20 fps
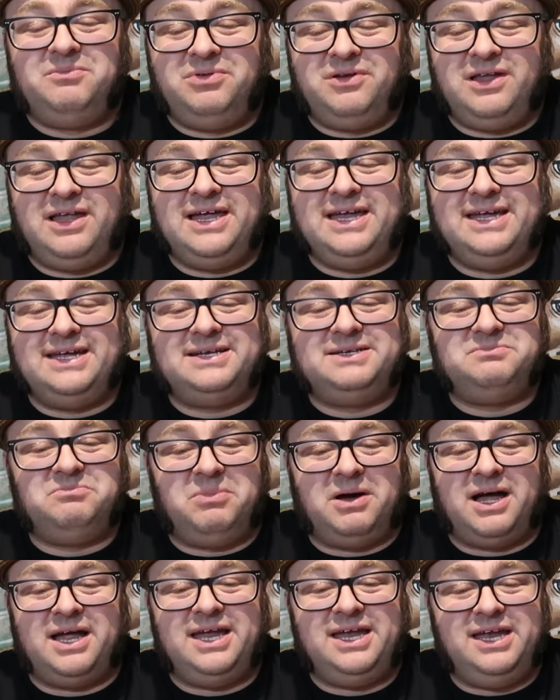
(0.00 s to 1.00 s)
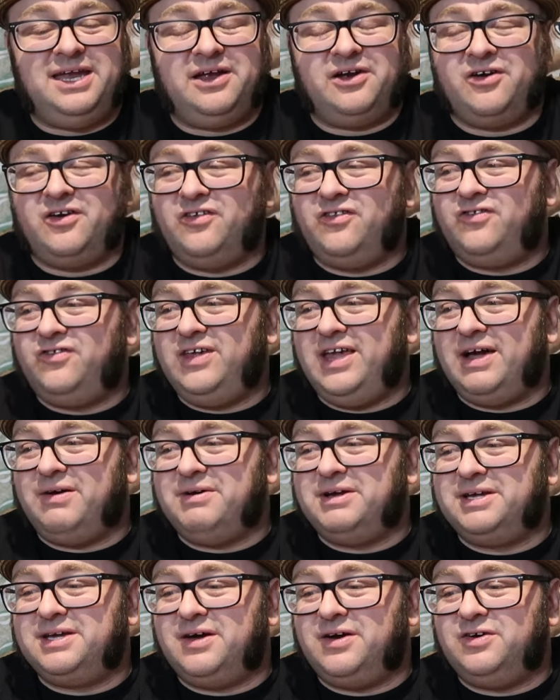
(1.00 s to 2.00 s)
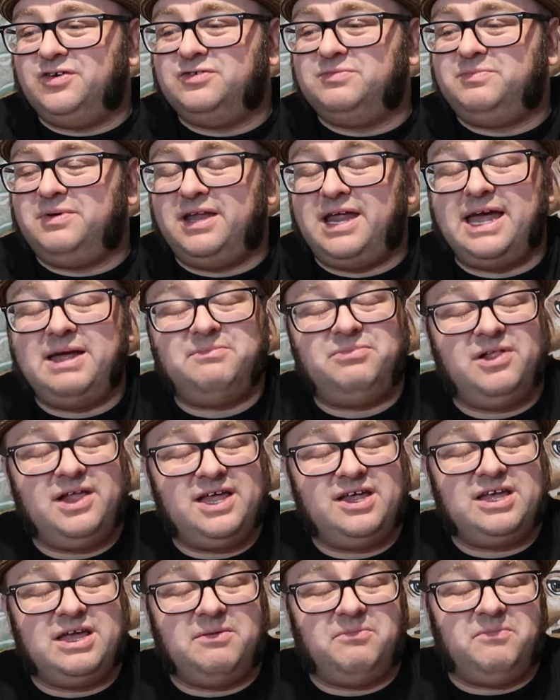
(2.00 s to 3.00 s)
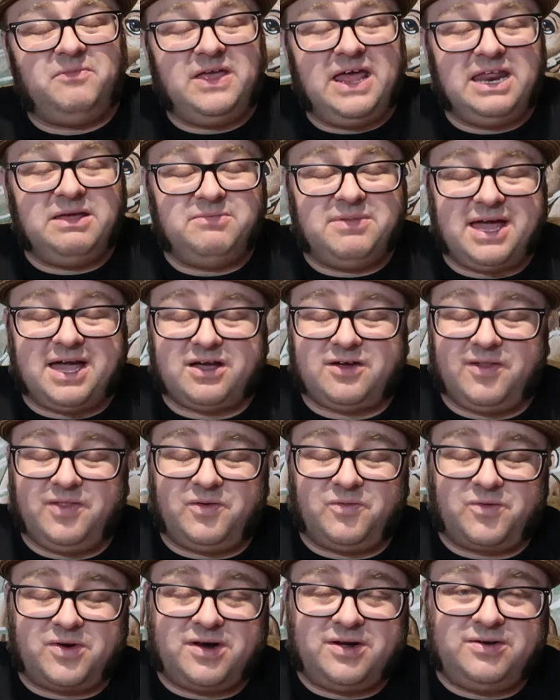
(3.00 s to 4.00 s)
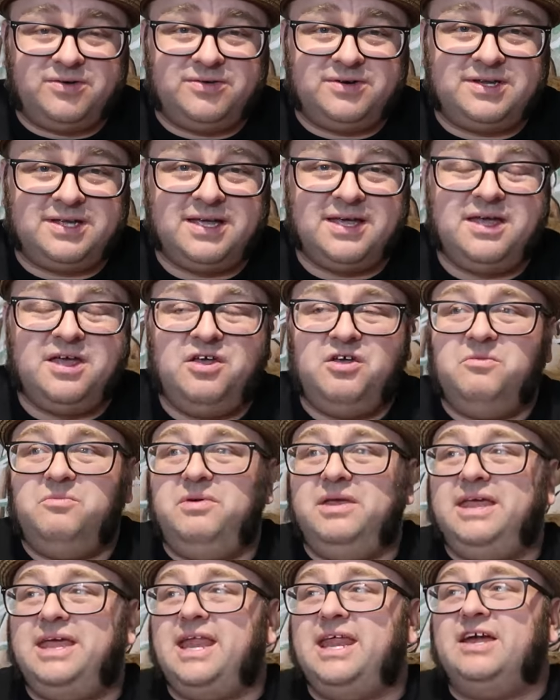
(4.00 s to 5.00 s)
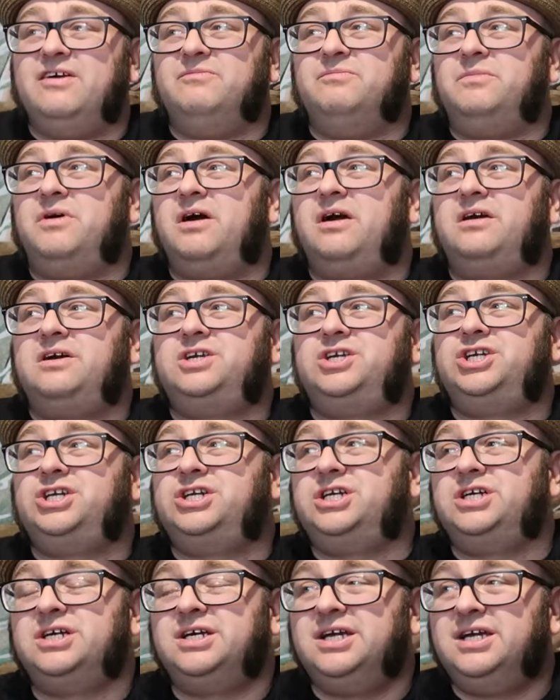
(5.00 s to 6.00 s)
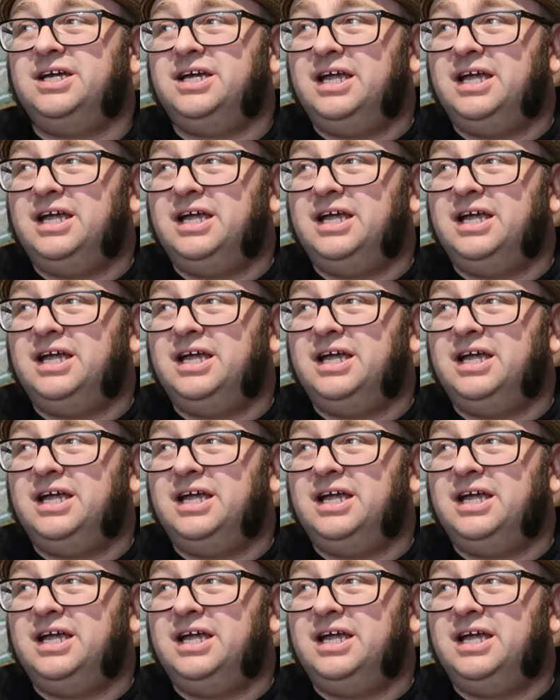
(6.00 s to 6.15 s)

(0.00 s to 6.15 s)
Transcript: play it by ear and see how it goes. But I am planning on get, getting back on the road beginning of March.